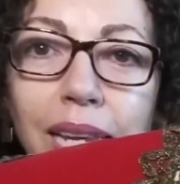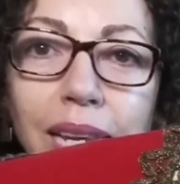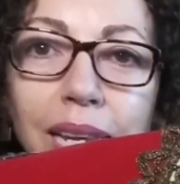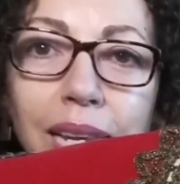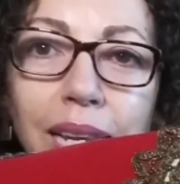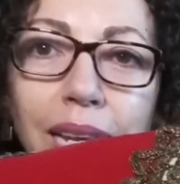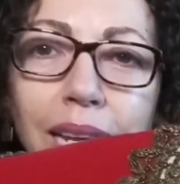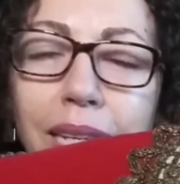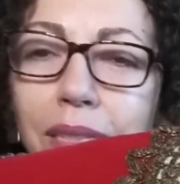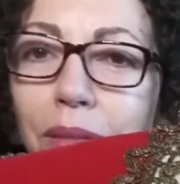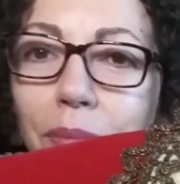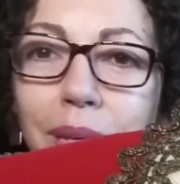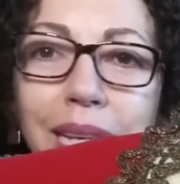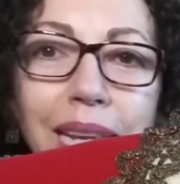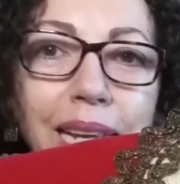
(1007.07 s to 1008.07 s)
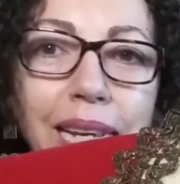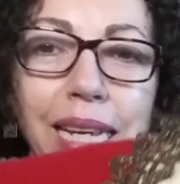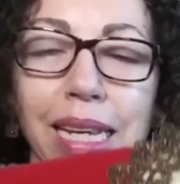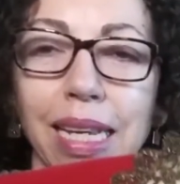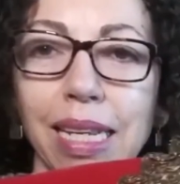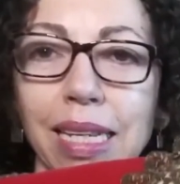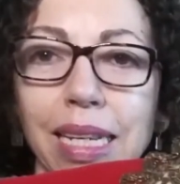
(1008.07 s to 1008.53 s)
It has to be like a,
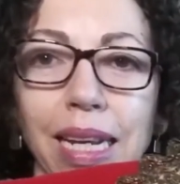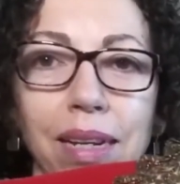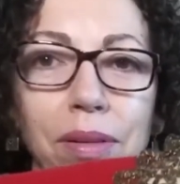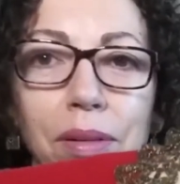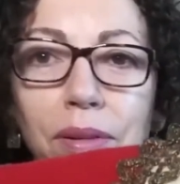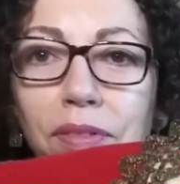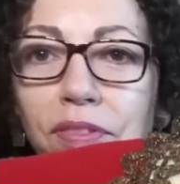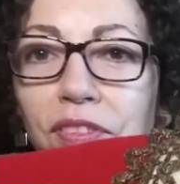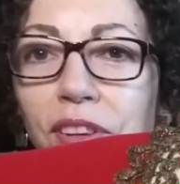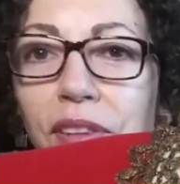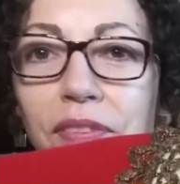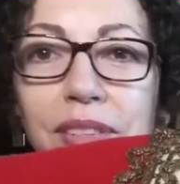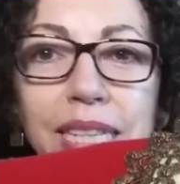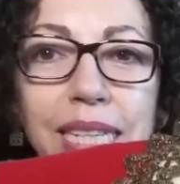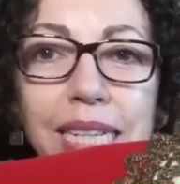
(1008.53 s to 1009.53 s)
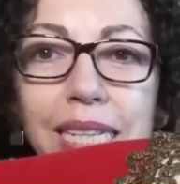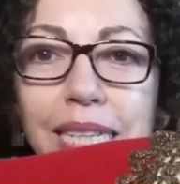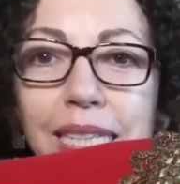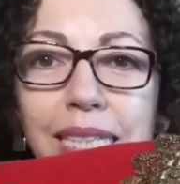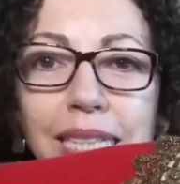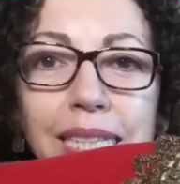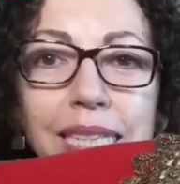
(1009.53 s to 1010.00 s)
I don't know,
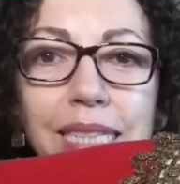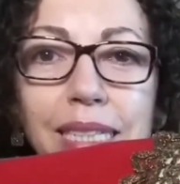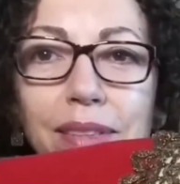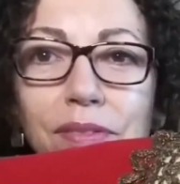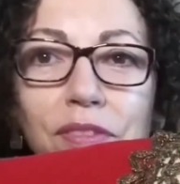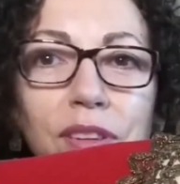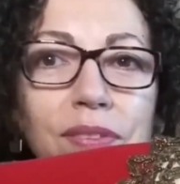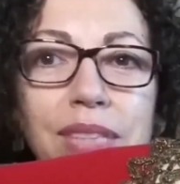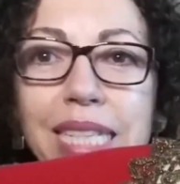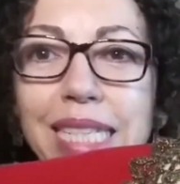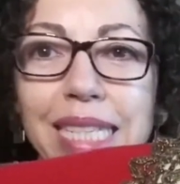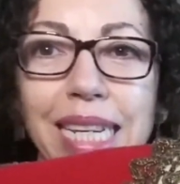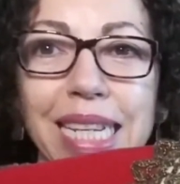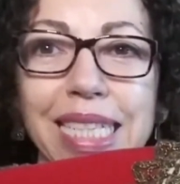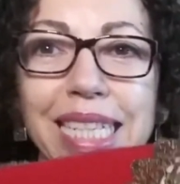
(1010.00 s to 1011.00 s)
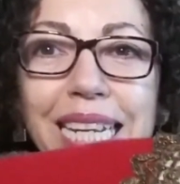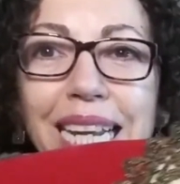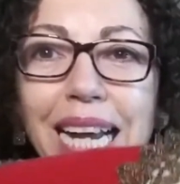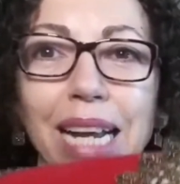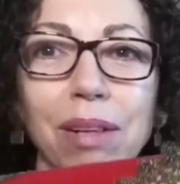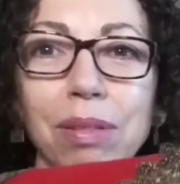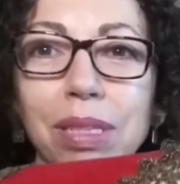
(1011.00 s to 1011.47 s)
56
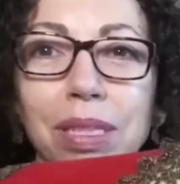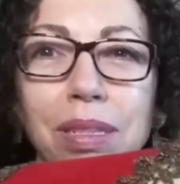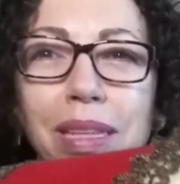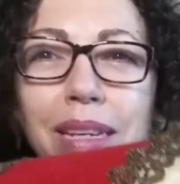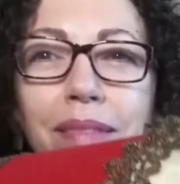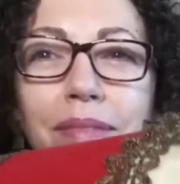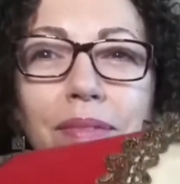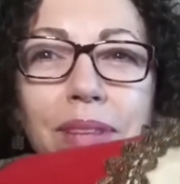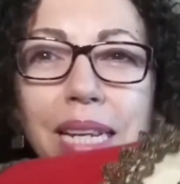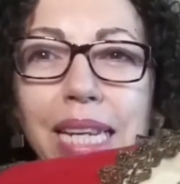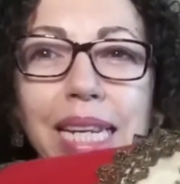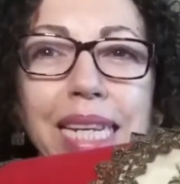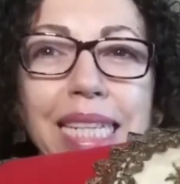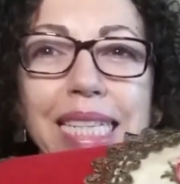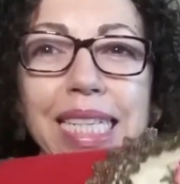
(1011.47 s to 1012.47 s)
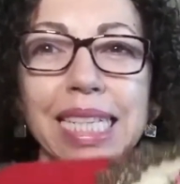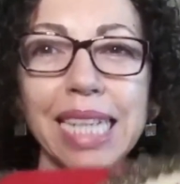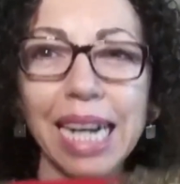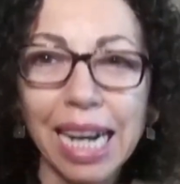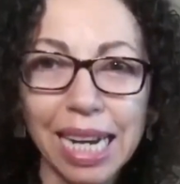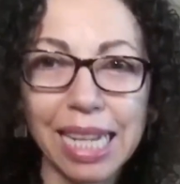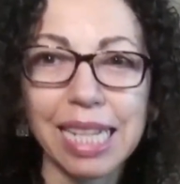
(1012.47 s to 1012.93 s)
count, so they're really
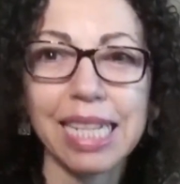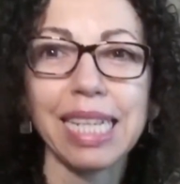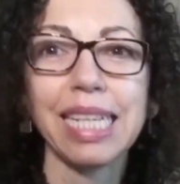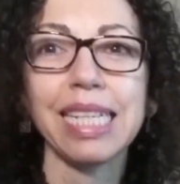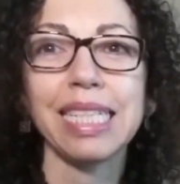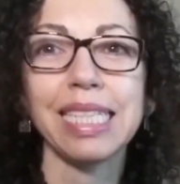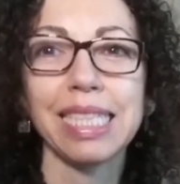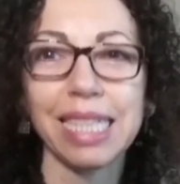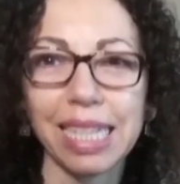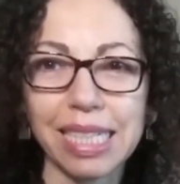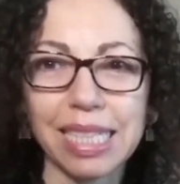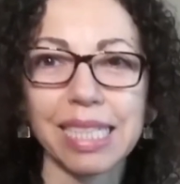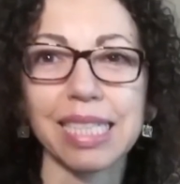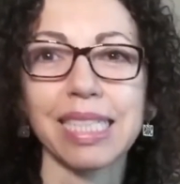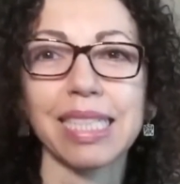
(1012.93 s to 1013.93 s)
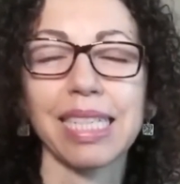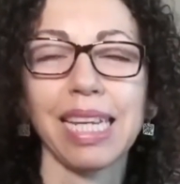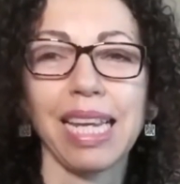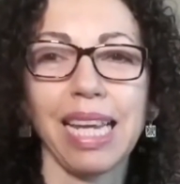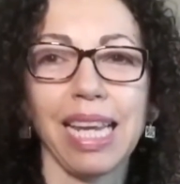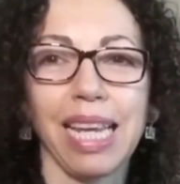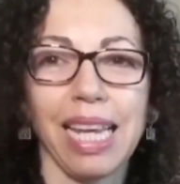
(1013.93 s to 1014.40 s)
tiny stitches.
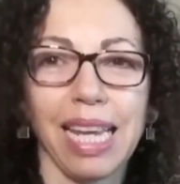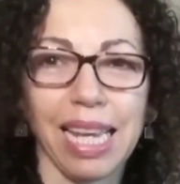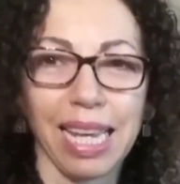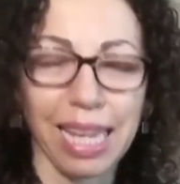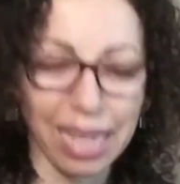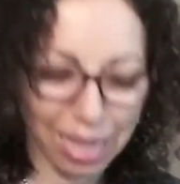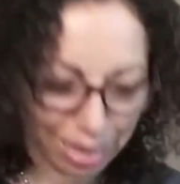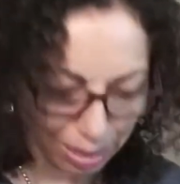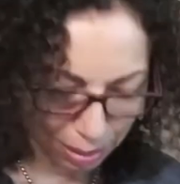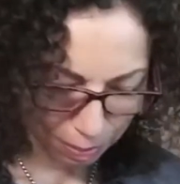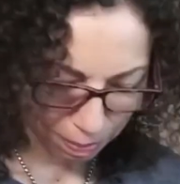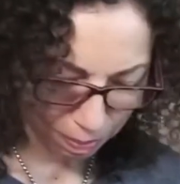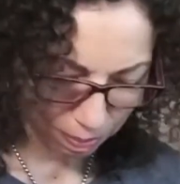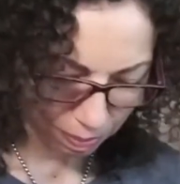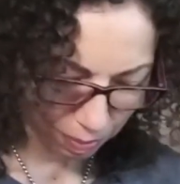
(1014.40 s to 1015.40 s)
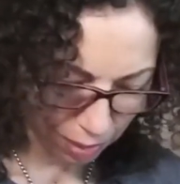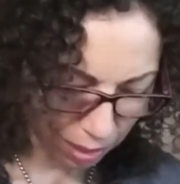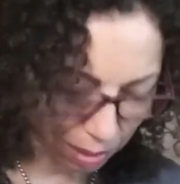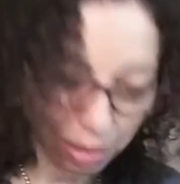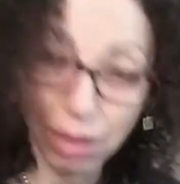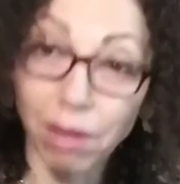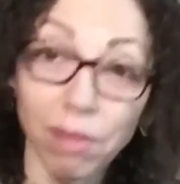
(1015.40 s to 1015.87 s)
They're
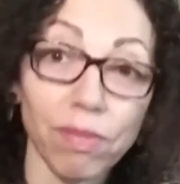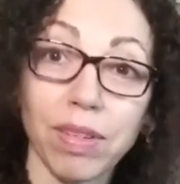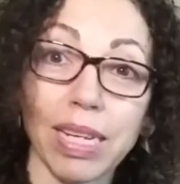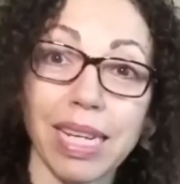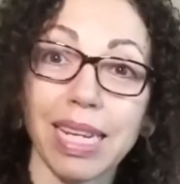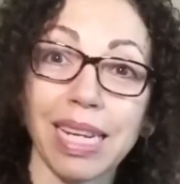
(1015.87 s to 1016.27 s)
lovely.